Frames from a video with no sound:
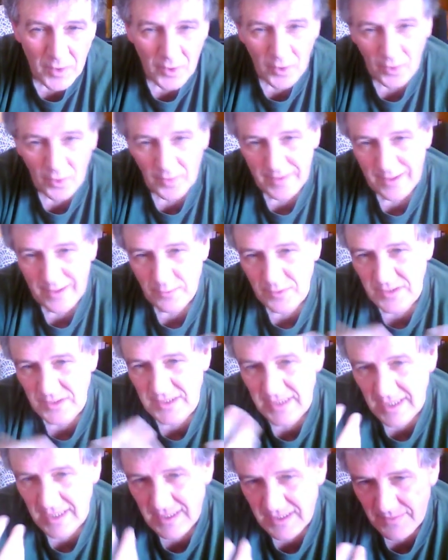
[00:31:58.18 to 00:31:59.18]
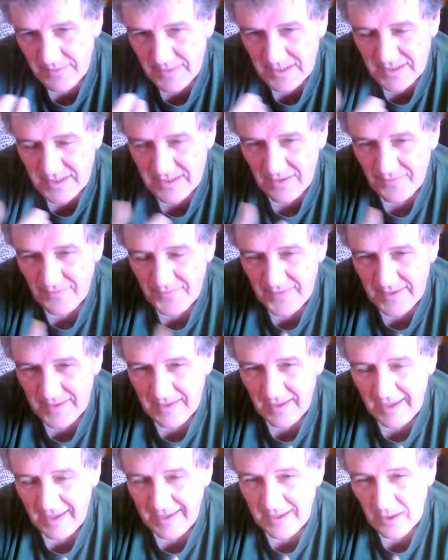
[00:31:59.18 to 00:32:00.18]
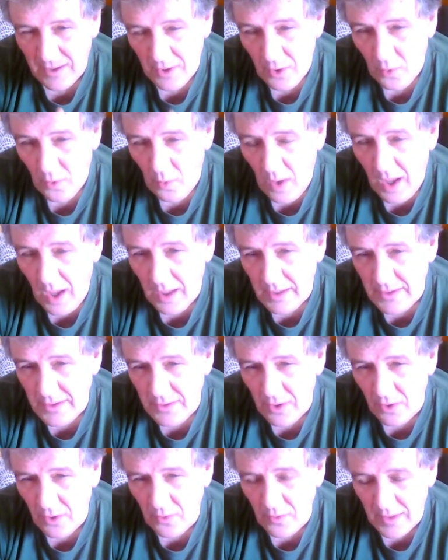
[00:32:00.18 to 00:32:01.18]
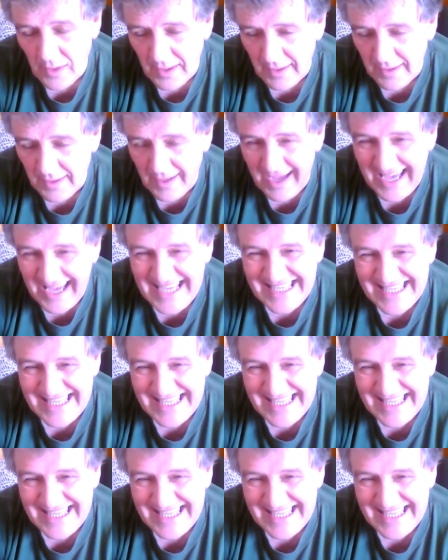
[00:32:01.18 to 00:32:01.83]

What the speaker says: Or they will say to me something like, well, I